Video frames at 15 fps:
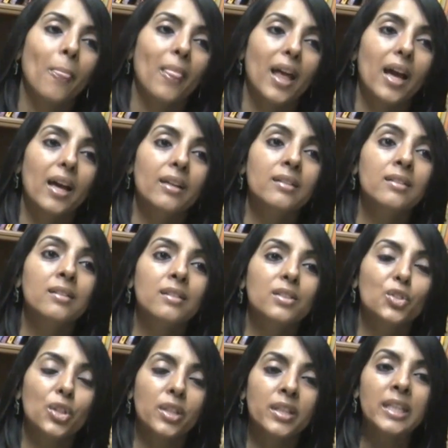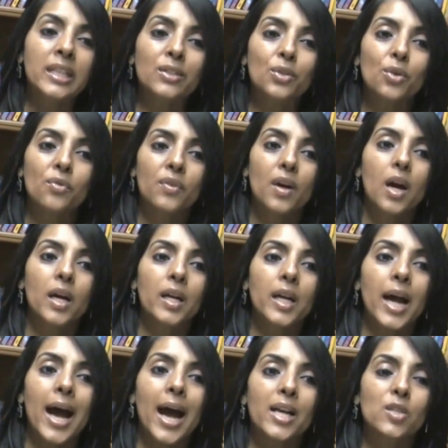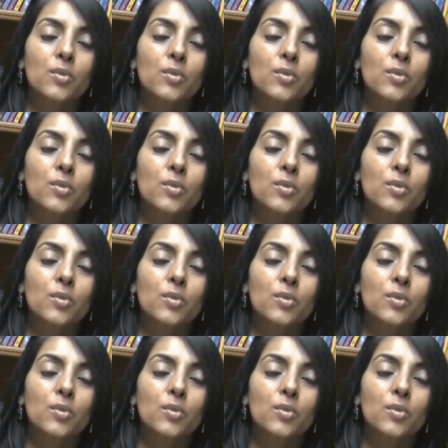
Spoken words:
and the journey so far has